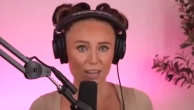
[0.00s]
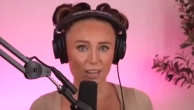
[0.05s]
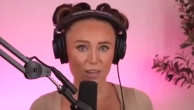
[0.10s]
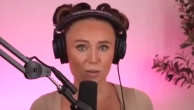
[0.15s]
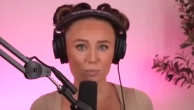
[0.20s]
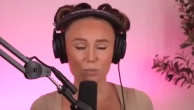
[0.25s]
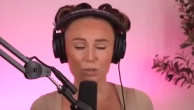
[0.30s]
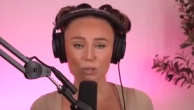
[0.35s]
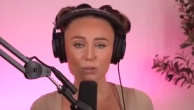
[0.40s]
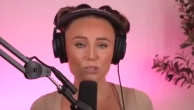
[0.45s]
An
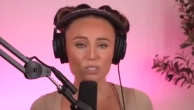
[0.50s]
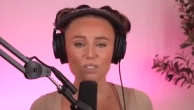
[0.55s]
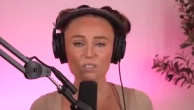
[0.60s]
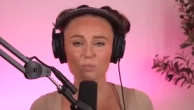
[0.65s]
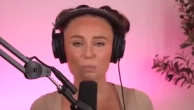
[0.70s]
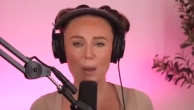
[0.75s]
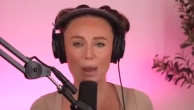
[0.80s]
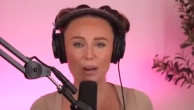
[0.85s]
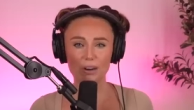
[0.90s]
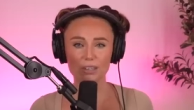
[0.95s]

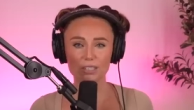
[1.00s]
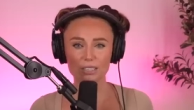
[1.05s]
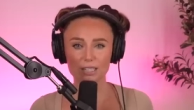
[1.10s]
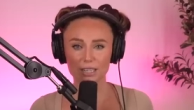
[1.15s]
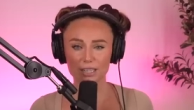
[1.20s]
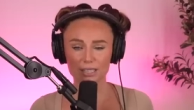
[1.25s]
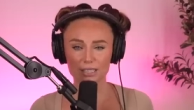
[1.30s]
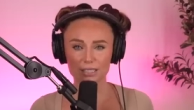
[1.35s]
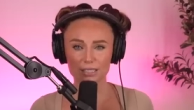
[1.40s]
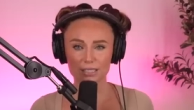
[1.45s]
abusive parent
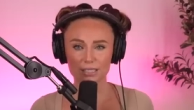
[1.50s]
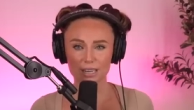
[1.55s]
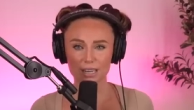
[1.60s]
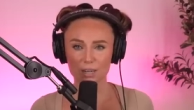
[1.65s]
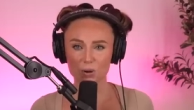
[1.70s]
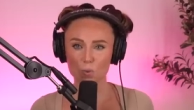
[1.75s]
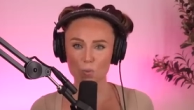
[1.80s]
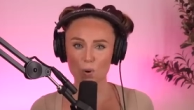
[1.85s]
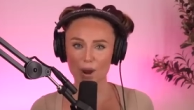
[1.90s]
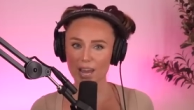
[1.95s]
is,
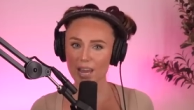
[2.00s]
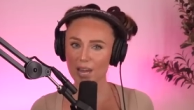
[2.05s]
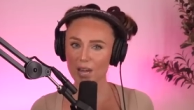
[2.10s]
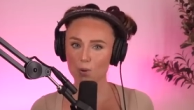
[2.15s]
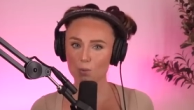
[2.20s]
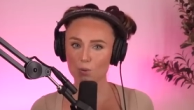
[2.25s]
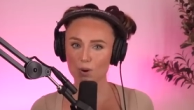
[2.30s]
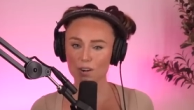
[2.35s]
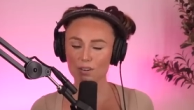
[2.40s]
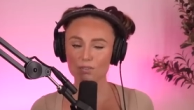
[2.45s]
in a
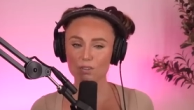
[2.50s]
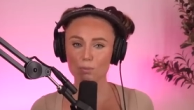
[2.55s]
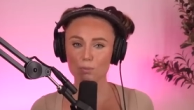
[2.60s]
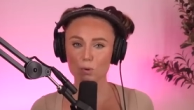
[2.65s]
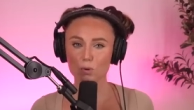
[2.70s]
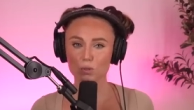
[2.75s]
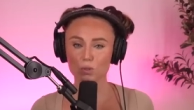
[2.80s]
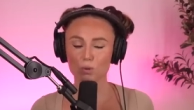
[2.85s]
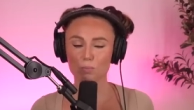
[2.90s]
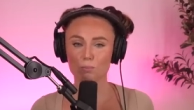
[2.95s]
way, one of the
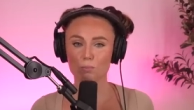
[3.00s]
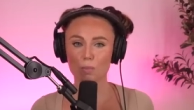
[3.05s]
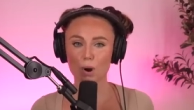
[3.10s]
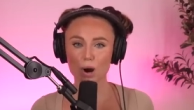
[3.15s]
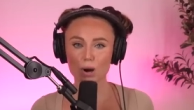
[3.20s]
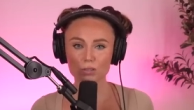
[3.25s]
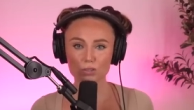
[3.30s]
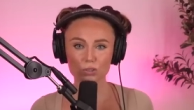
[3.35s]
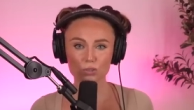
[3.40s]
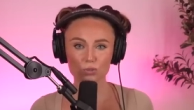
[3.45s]
most
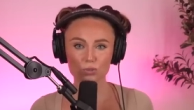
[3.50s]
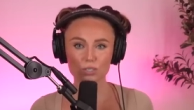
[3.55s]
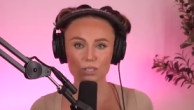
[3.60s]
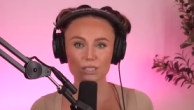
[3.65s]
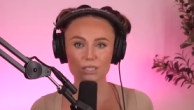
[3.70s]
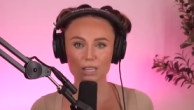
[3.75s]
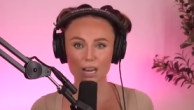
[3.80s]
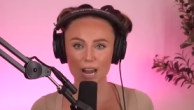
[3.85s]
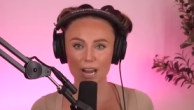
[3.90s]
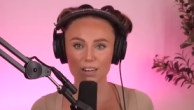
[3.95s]

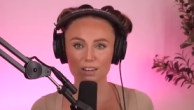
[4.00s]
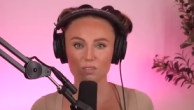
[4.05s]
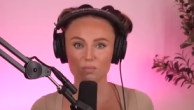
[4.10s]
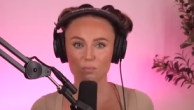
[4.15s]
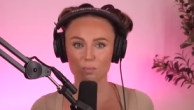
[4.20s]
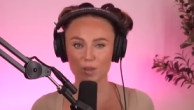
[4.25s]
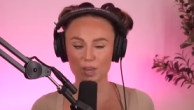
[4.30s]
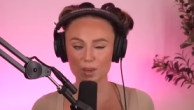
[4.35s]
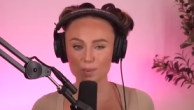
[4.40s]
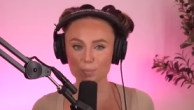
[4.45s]
monstrous kind
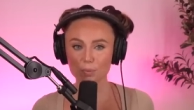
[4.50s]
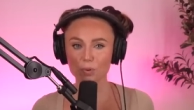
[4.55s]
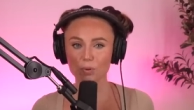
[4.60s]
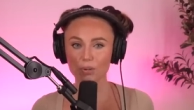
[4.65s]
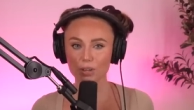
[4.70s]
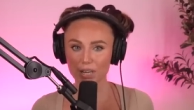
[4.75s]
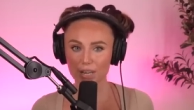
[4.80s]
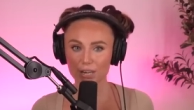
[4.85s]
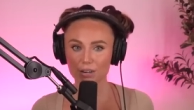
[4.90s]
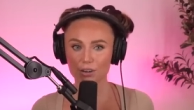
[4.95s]
of
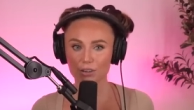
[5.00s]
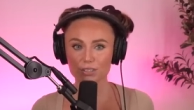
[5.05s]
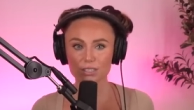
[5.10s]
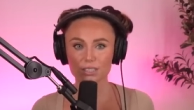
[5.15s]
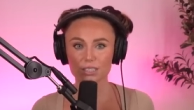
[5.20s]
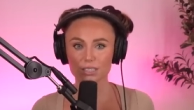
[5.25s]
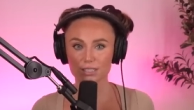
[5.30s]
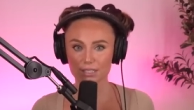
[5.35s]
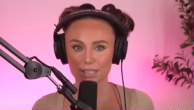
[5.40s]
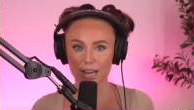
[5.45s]
people in our
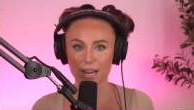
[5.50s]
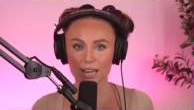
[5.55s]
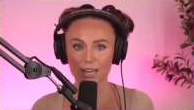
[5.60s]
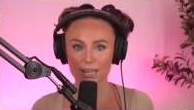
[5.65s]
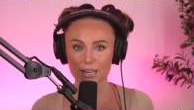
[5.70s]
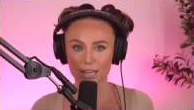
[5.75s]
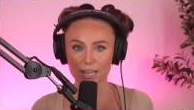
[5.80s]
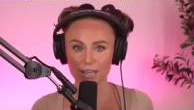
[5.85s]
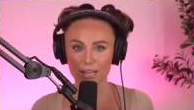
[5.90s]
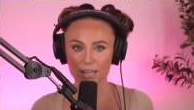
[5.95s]

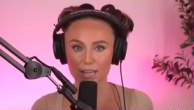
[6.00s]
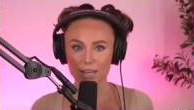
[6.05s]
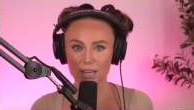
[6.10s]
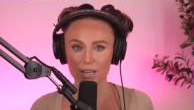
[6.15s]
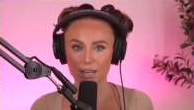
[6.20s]
society